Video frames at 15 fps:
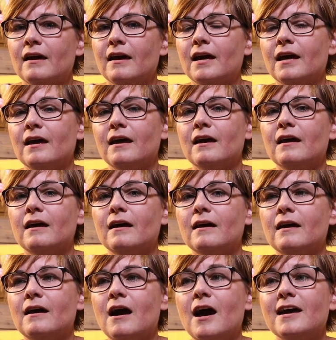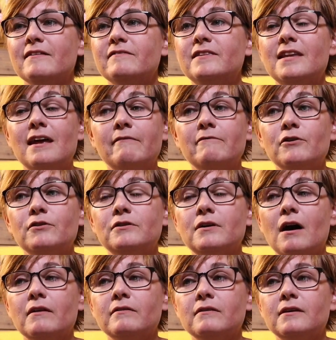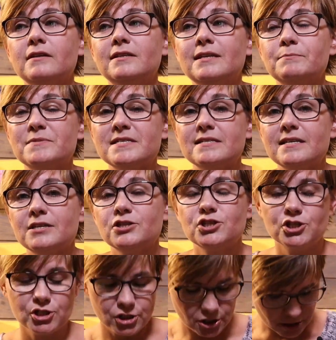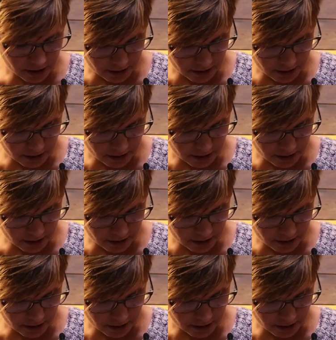I've never done the dip stitch